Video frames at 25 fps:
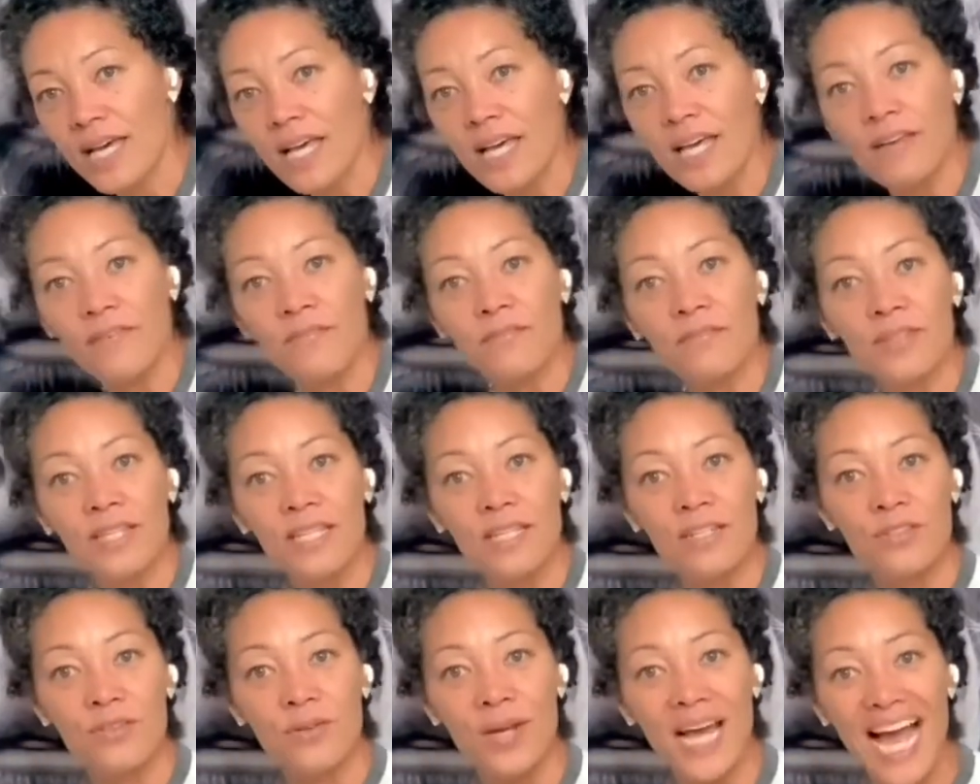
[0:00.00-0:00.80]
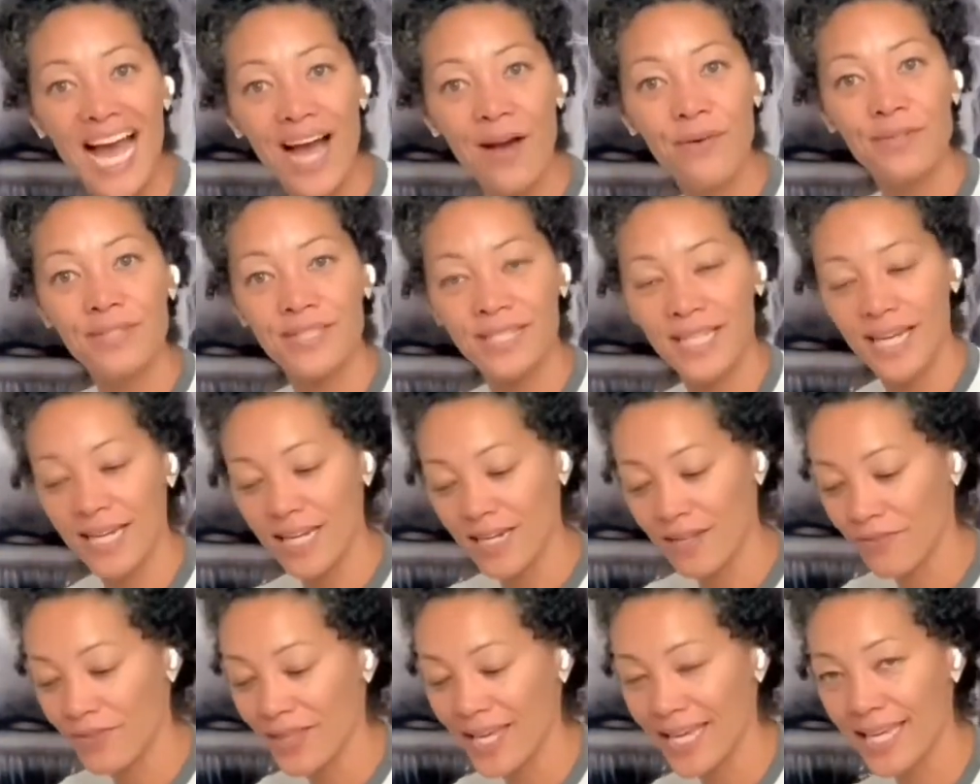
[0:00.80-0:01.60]
Knees are outside of the
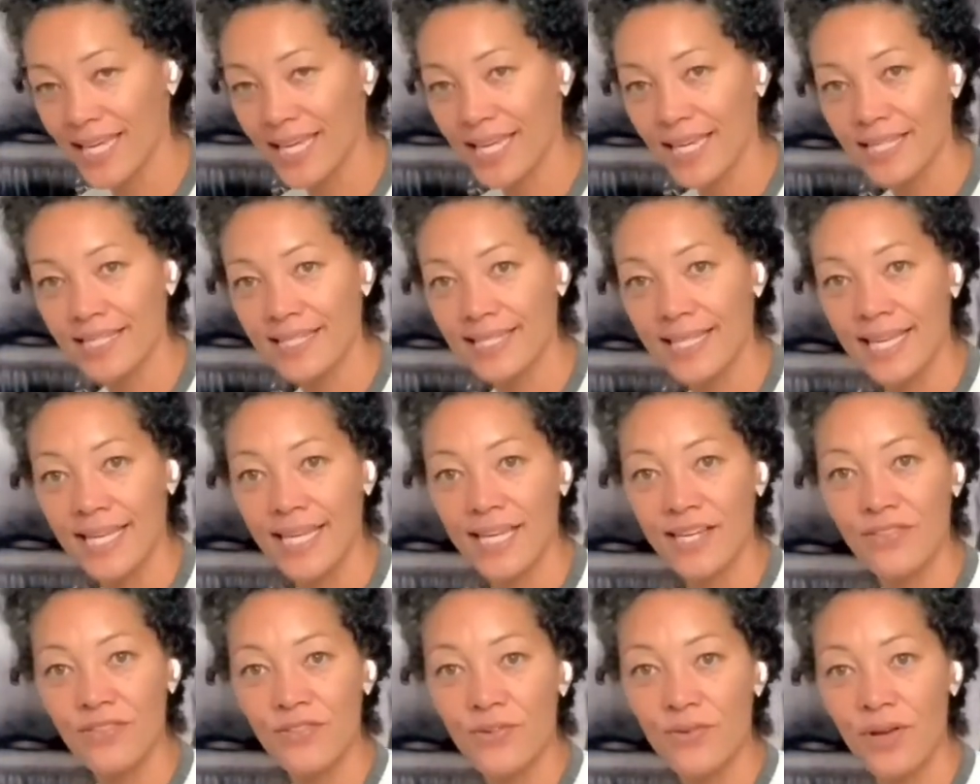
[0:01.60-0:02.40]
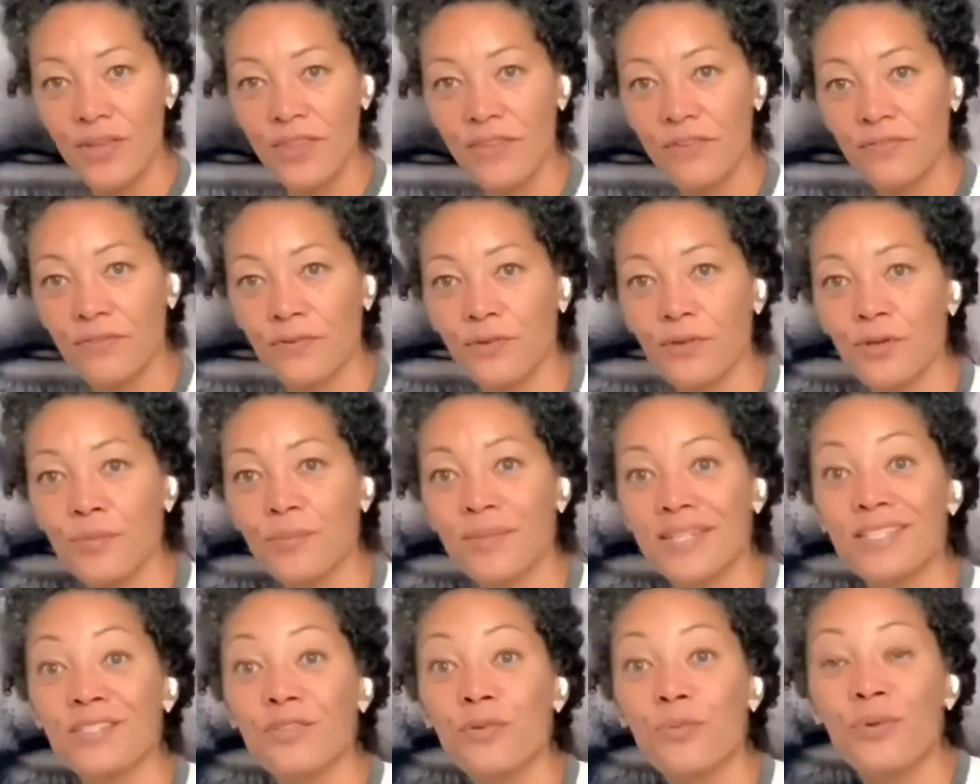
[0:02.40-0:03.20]
hands are on the floor
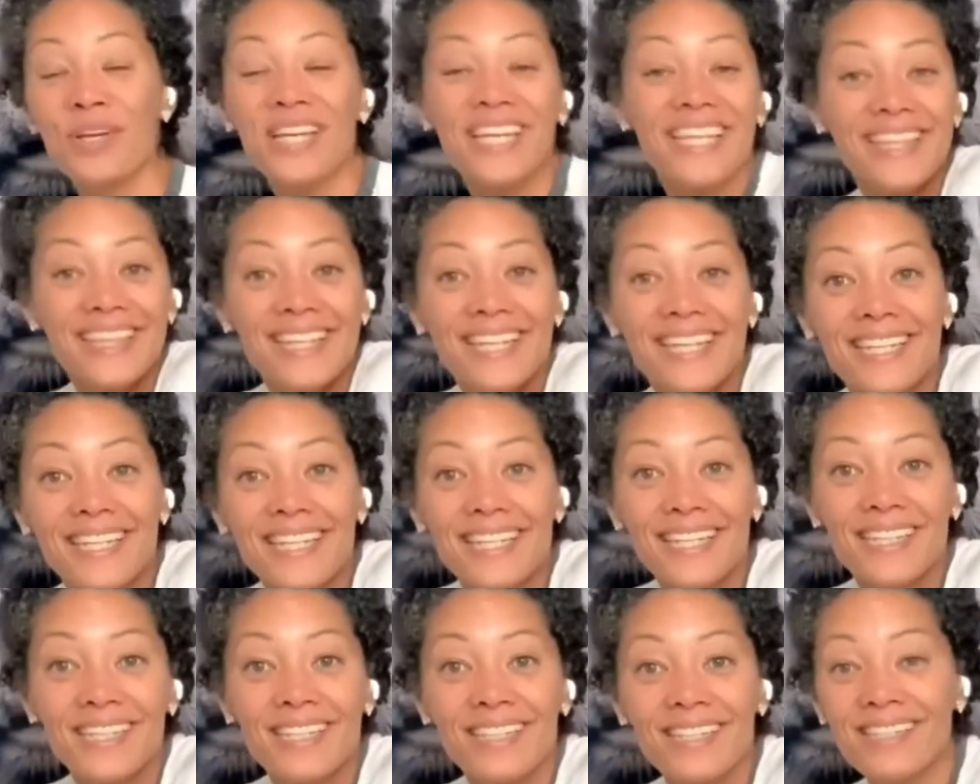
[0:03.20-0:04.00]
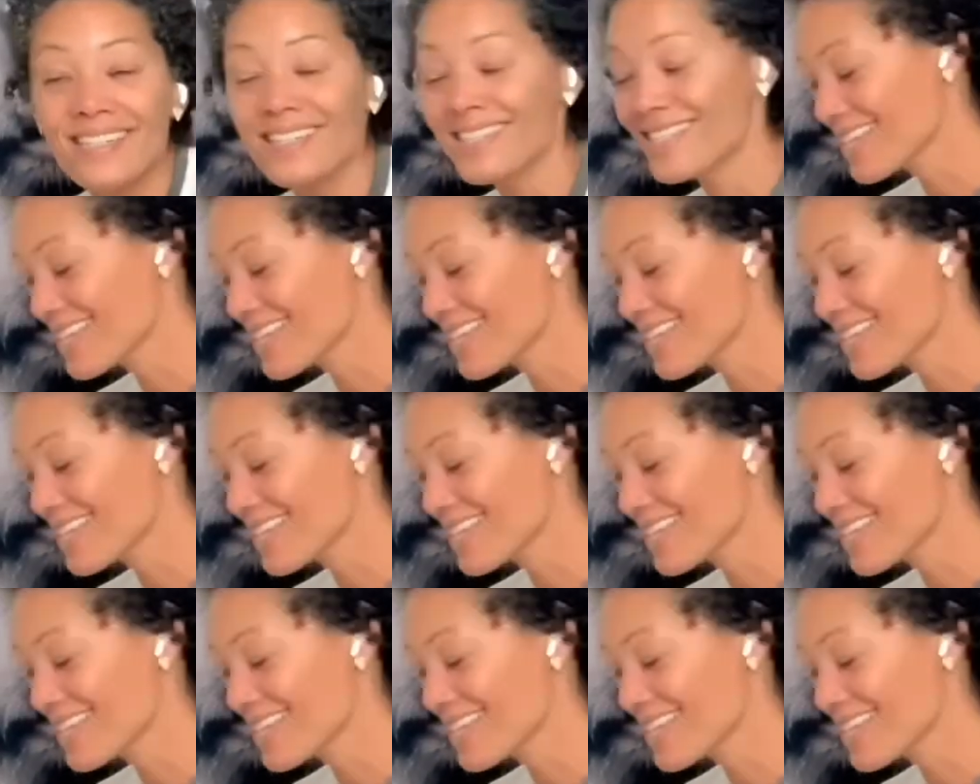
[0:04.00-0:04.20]
between the knees.